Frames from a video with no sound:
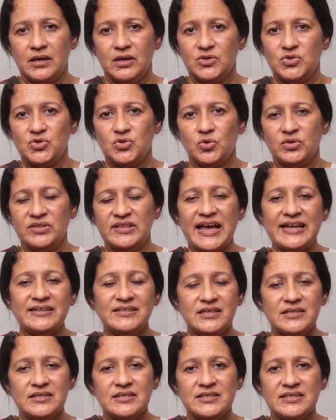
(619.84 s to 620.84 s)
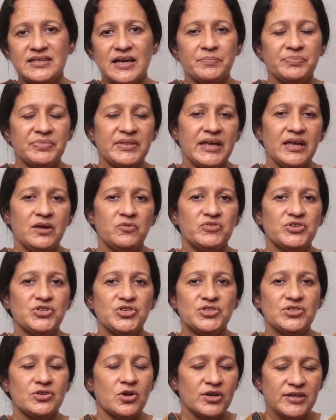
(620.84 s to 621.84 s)
So that is something
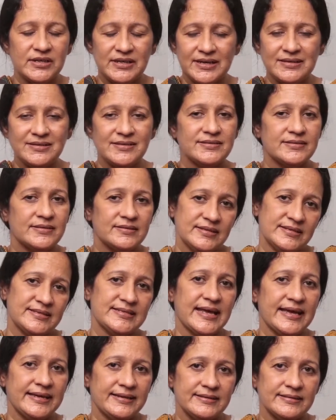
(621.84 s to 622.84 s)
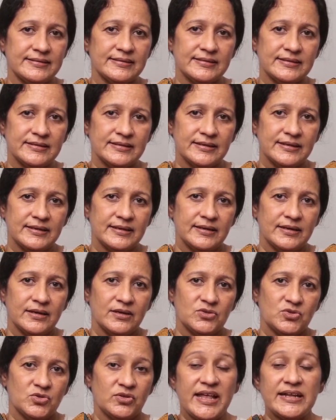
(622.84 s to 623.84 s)
which is not yet decided.
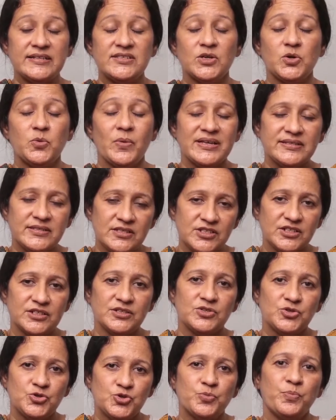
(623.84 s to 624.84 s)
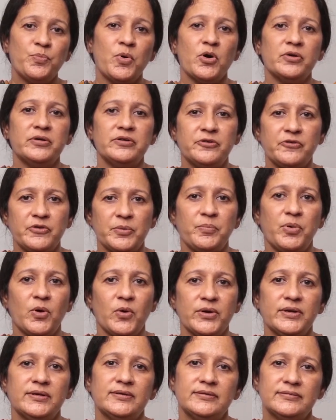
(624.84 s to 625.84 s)
So that's a question to ponder
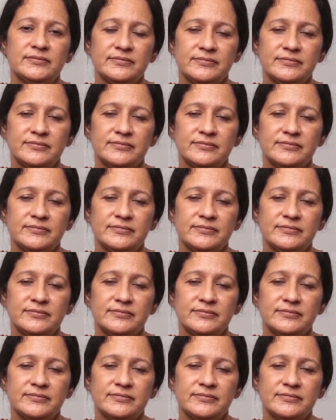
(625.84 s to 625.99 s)
upon.